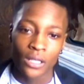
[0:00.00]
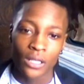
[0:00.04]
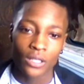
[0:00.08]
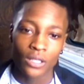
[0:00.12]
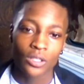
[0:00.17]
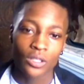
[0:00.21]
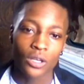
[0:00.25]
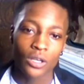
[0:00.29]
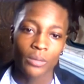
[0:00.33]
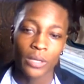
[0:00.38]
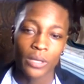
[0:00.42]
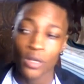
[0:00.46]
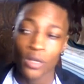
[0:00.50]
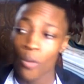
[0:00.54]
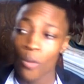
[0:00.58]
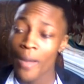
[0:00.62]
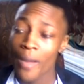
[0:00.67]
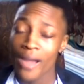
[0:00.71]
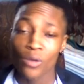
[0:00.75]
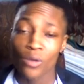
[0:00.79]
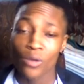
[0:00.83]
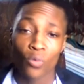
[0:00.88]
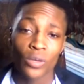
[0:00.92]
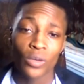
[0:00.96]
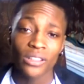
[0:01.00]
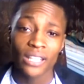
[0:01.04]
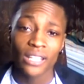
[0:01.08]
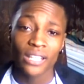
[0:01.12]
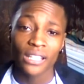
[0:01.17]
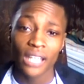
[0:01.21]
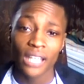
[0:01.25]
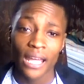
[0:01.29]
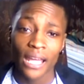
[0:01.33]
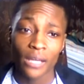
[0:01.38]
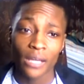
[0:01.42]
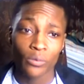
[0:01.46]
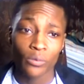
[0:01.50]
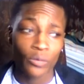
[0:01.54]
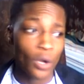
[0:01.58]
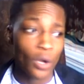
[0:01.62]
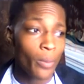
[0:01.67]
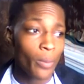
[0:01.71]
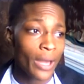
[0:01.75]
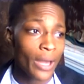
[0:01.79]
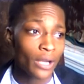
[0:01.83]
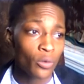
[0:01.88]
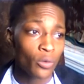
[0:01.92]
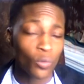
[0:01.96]
You know what I mean? No matter what they like, no
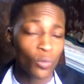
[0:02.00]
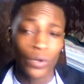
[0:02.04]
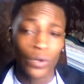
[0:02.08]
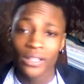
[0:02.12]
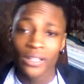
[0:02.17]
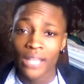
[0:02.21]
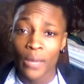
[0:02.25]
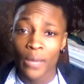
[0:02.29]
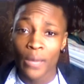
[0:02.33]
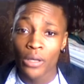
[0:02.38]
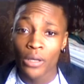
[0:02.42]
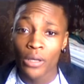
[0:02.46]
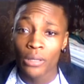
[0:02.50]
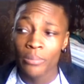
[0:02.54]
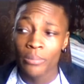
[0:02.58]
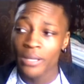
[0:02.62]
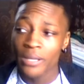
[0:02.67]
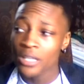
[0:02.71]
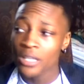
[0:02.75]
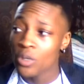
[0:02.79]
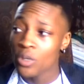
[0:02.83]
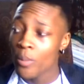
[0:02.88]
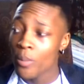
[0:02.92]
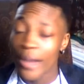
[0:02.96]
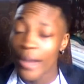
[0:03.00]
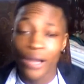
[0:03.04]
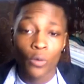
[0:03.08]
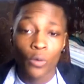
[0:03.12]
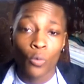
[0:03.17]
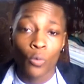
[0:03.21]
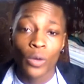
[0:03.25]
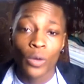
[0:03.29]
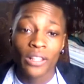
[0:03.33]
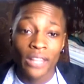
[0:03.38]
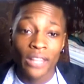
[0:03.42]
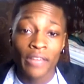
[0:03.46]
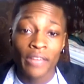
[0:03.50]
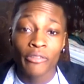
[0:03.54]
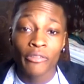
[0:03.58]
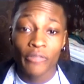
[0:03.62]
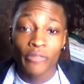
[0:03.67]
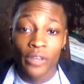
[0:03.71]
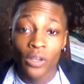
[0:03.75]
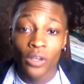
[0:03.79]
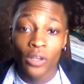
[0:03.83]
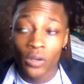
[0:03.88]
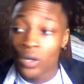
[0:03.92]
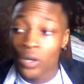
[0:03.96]
matter what they want to be, no matter what they
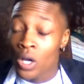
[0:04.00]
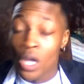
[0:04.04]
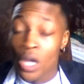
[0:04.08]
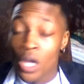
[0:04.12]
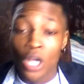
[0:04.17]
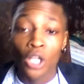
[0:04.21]
feel,